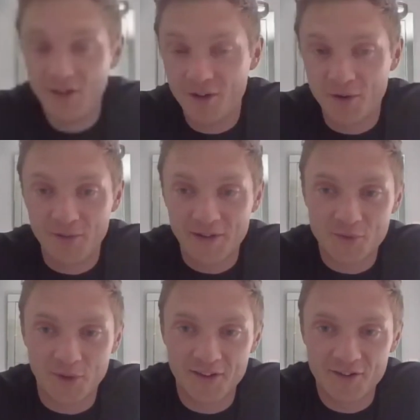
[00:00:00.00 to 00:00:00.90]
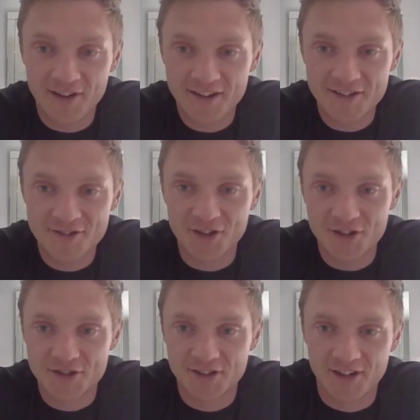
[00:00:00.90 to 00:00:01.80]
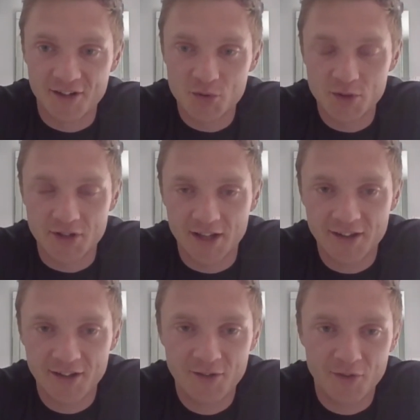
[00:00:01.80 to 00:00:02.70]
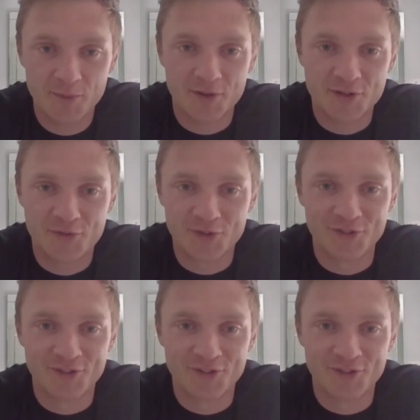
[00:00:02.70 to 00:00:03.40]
no, that's quite a grand introduction. I enjoyed that. Thank you very much for